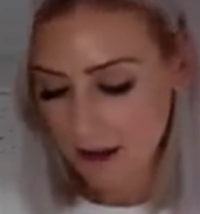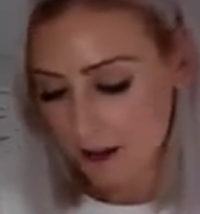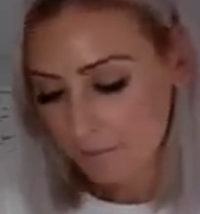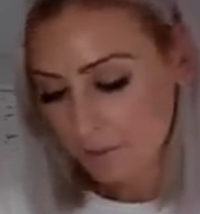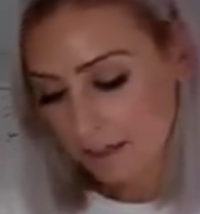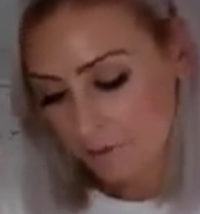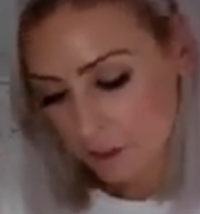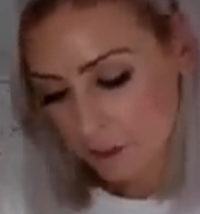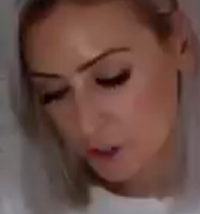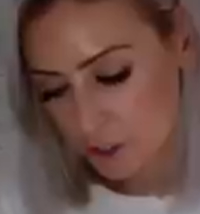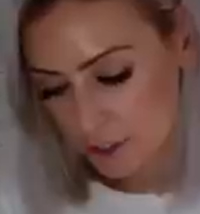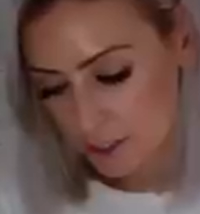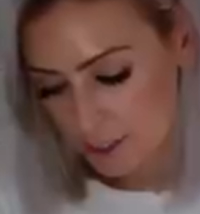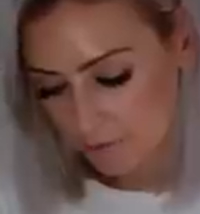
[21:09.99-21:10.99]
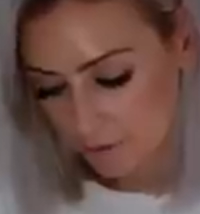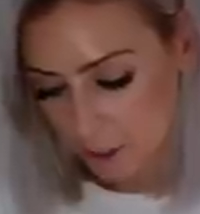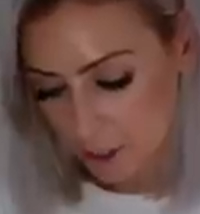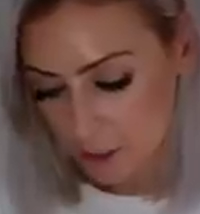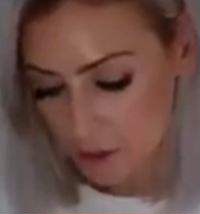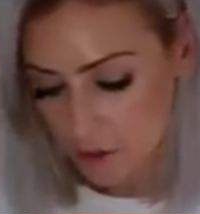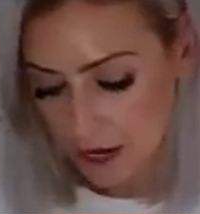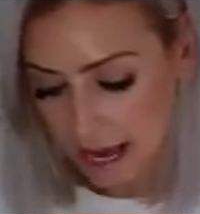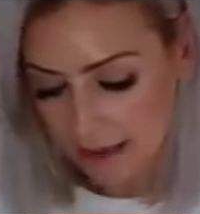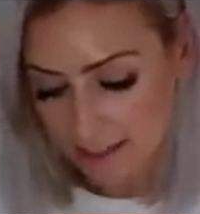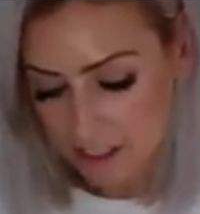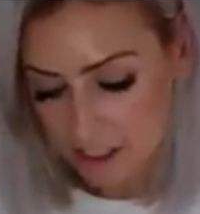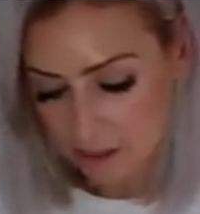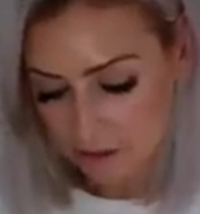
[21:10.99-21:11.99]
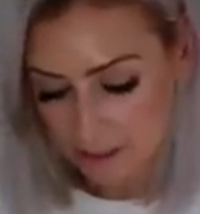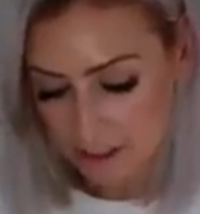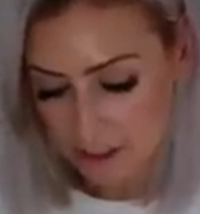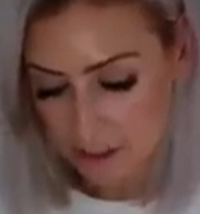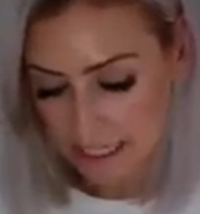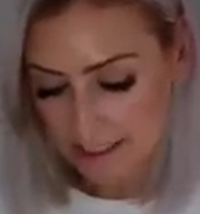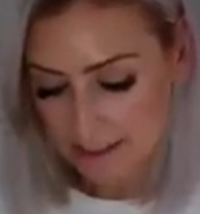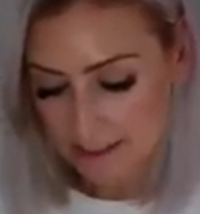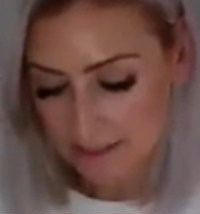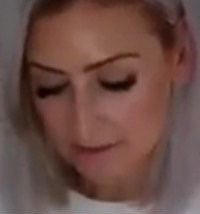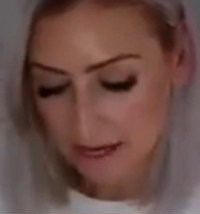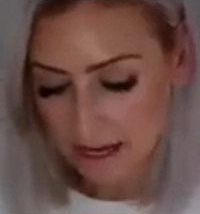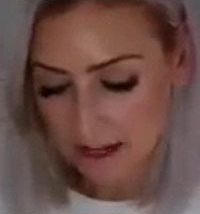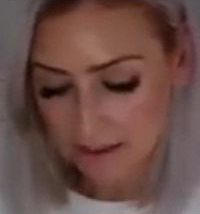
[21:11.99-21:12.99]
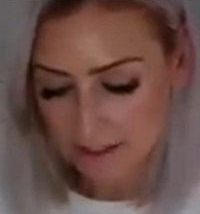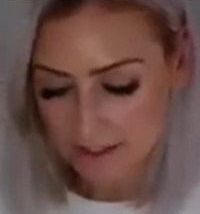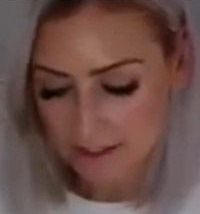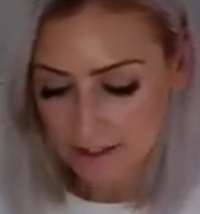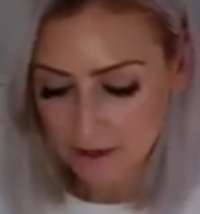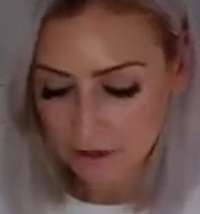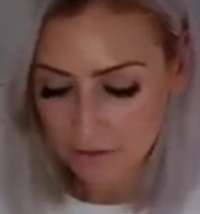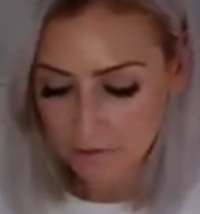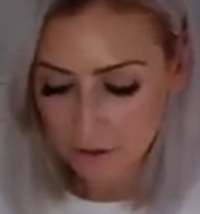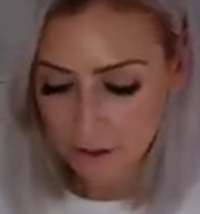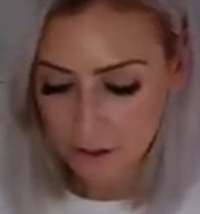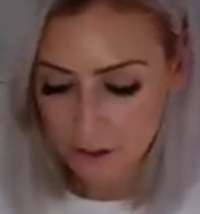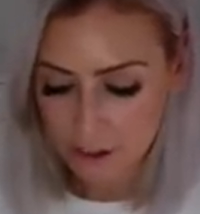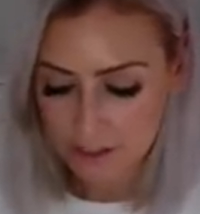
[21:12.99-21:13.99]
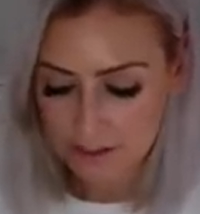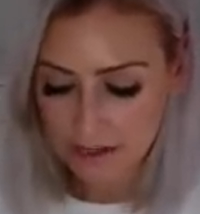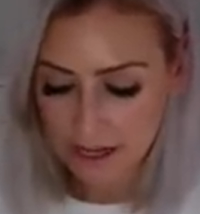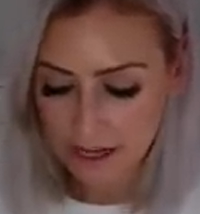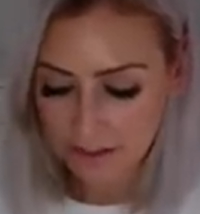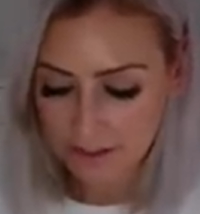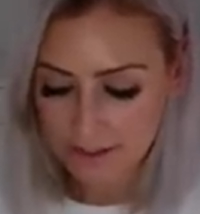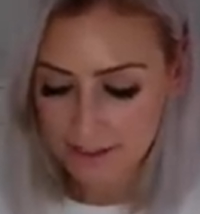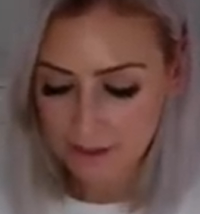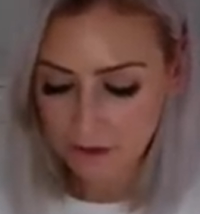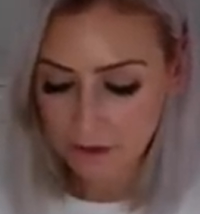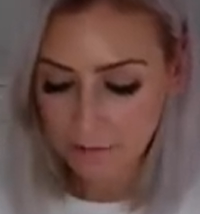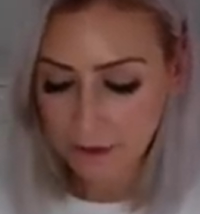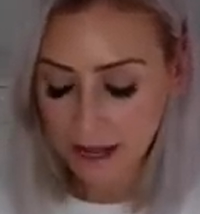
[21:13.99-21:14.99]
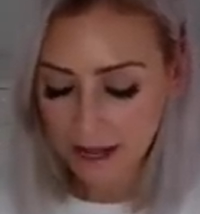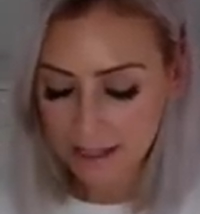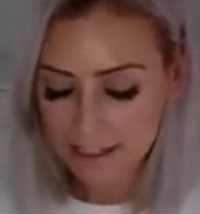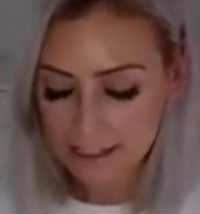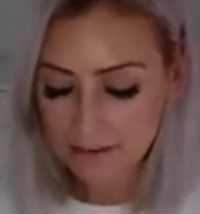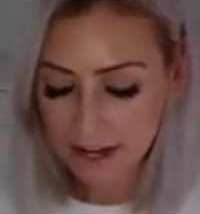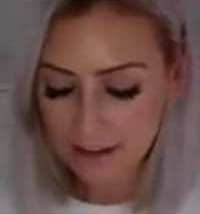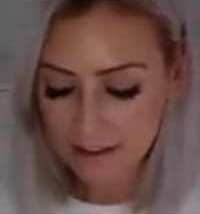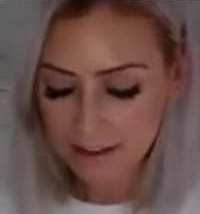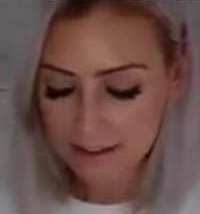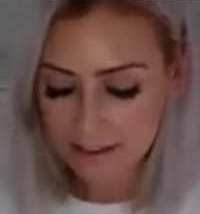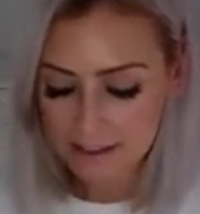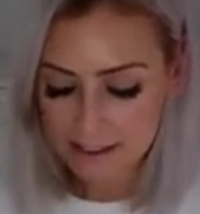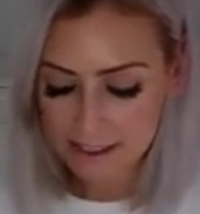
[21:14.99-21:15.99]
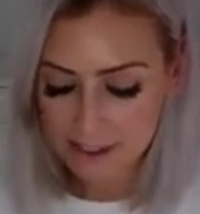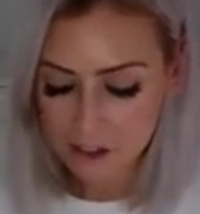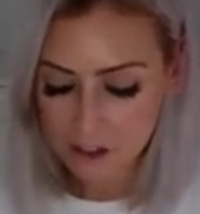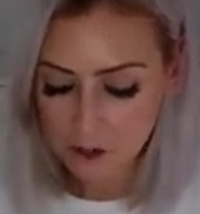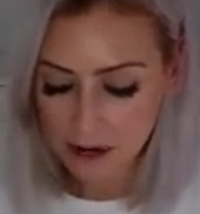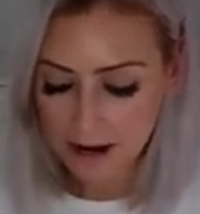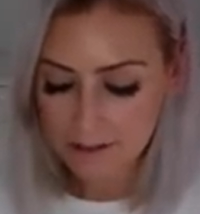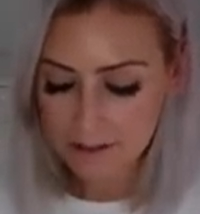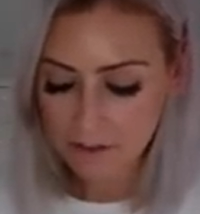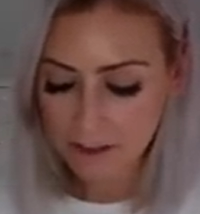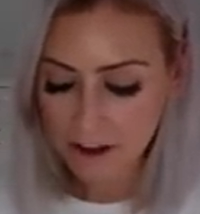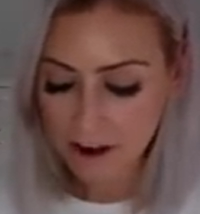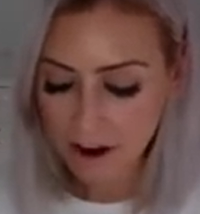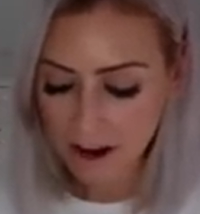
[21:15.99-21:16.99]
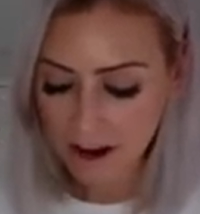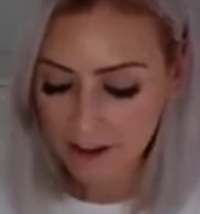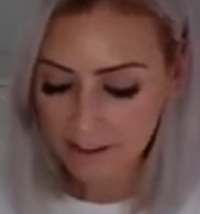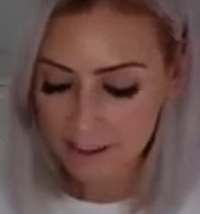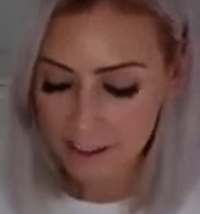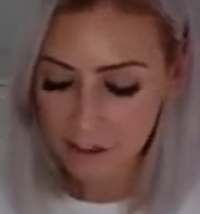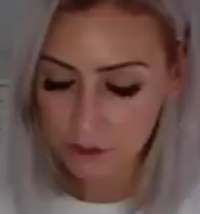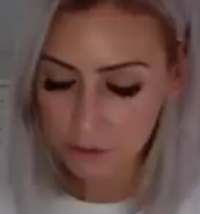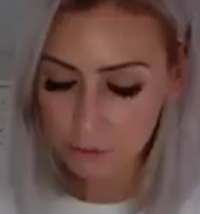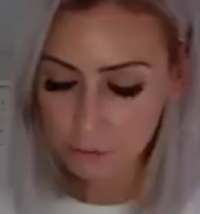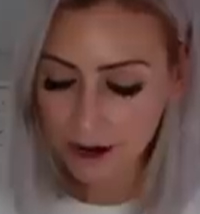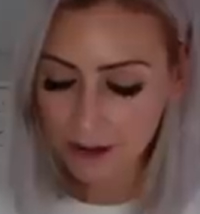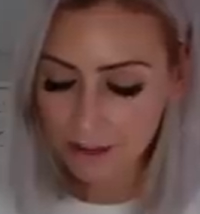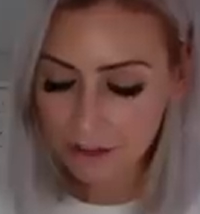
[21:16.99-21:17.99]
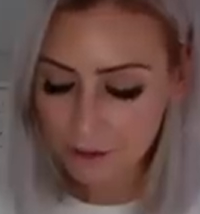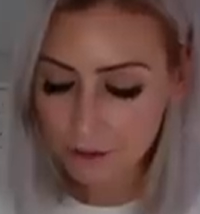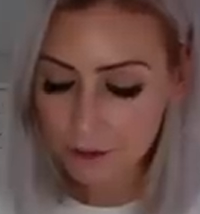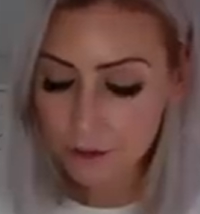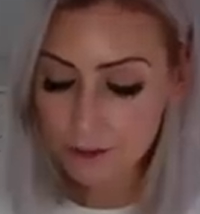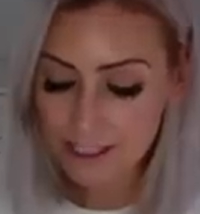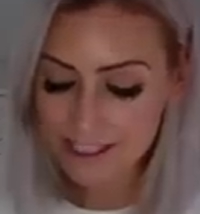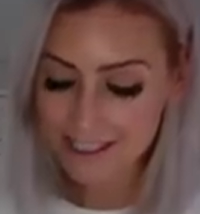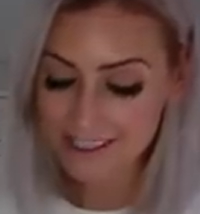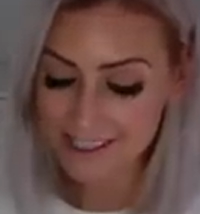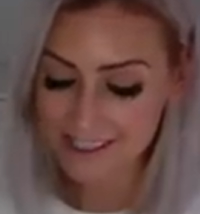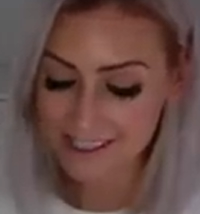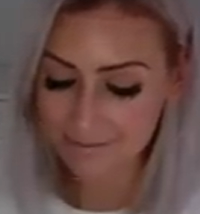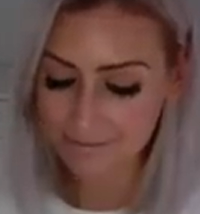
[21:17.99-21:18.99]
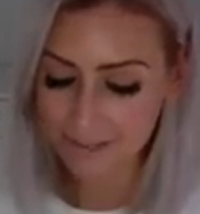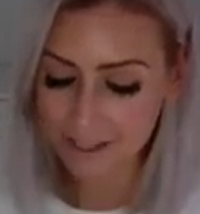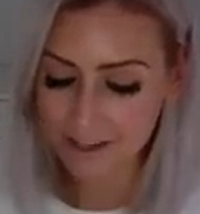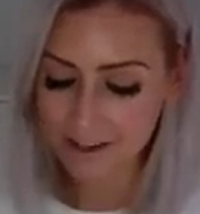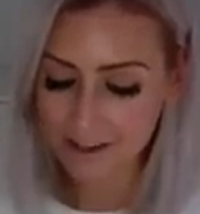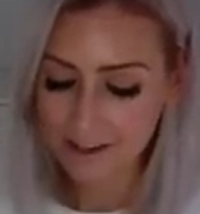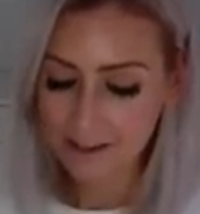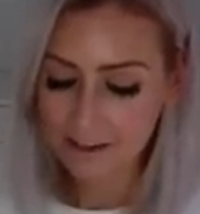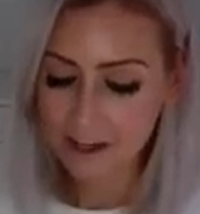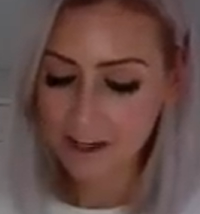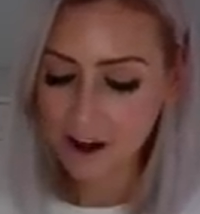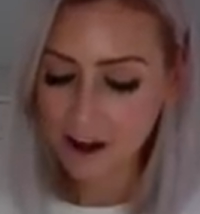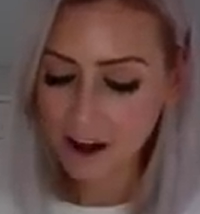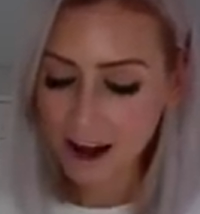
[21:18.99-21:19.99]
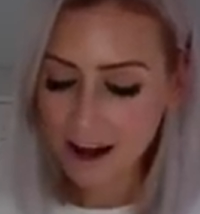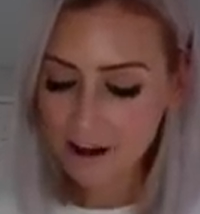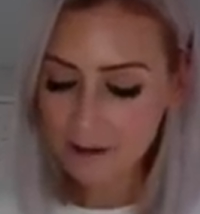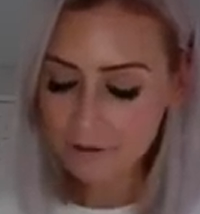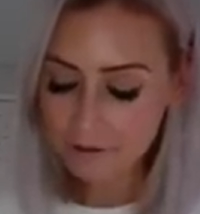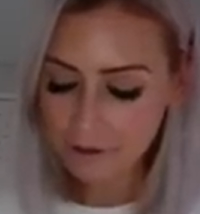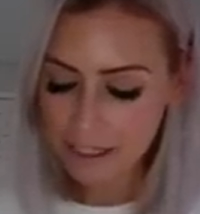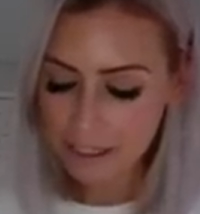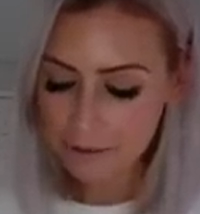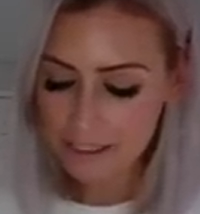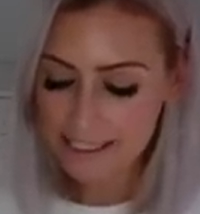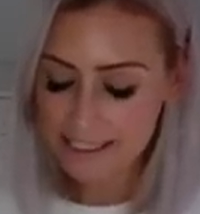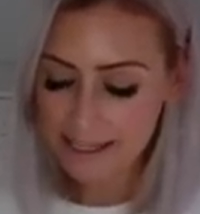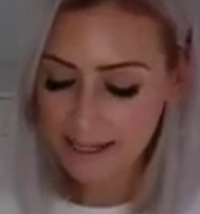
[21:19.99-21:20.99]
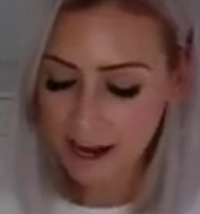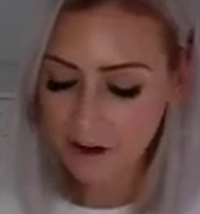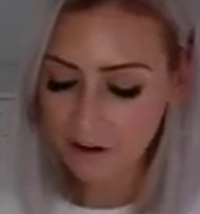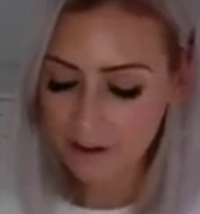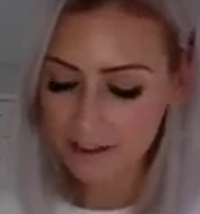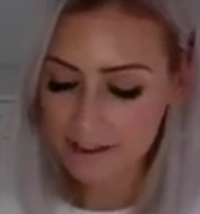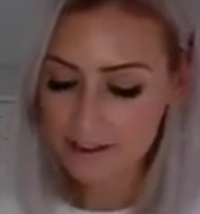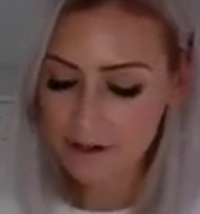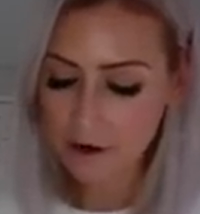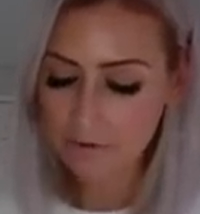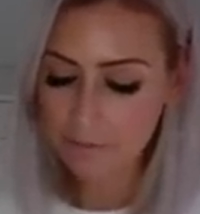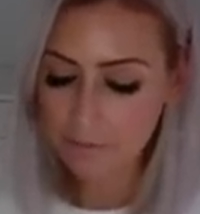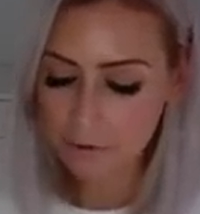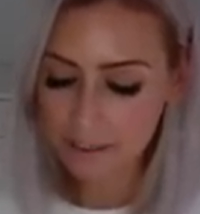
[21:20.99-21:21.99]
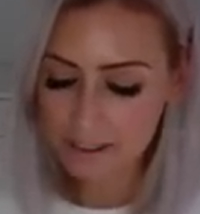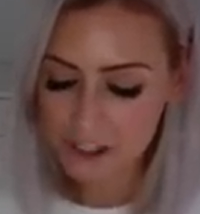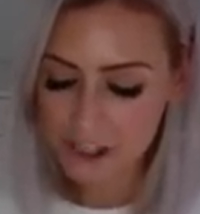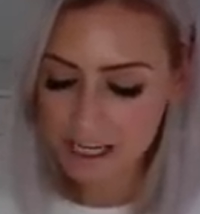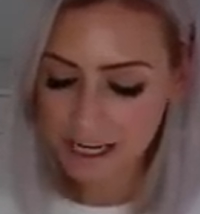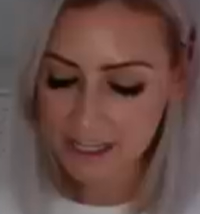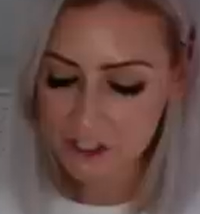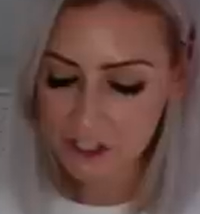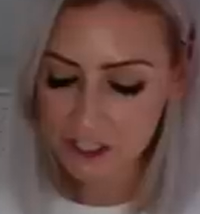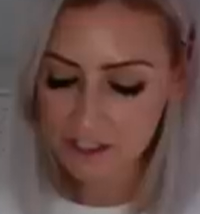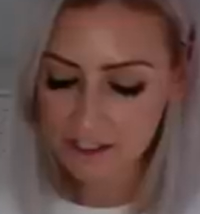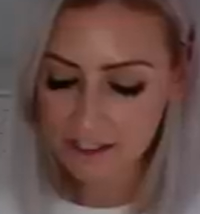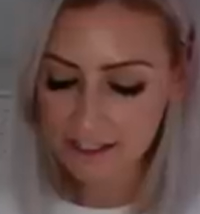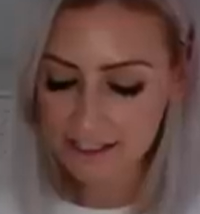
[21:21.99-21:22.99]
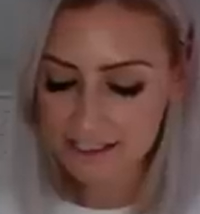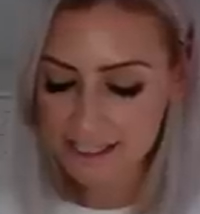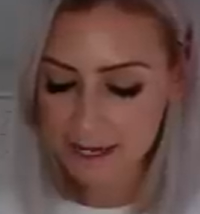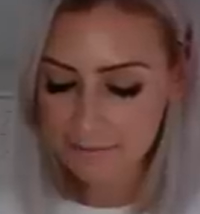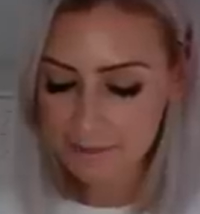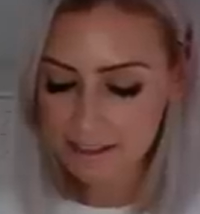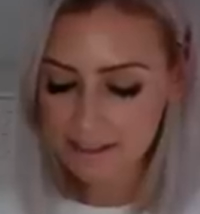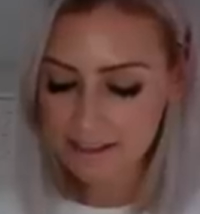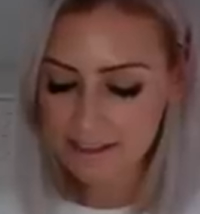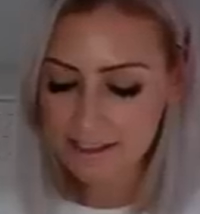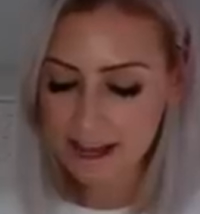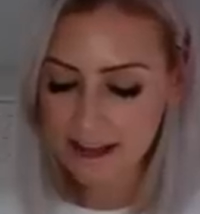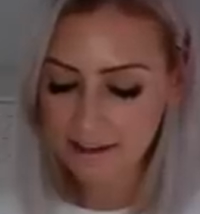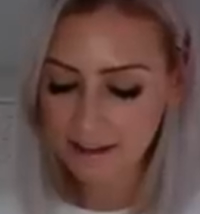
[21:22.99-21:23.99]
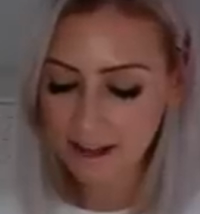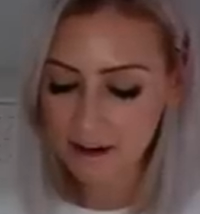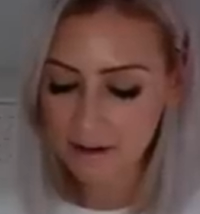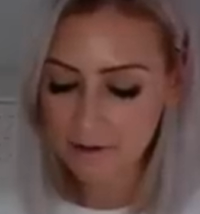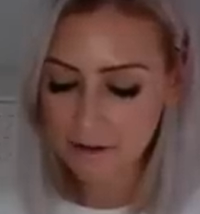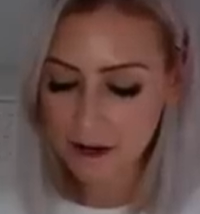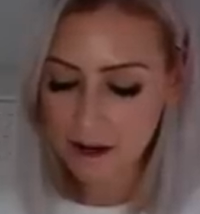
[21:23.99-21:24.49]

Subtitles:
But if you choose to focus your energy on the strengths of others, on the virtues of others, on the parts of others that strives for the highest, you run through your system the higher frequency currents of appreciation, acceptance, and love.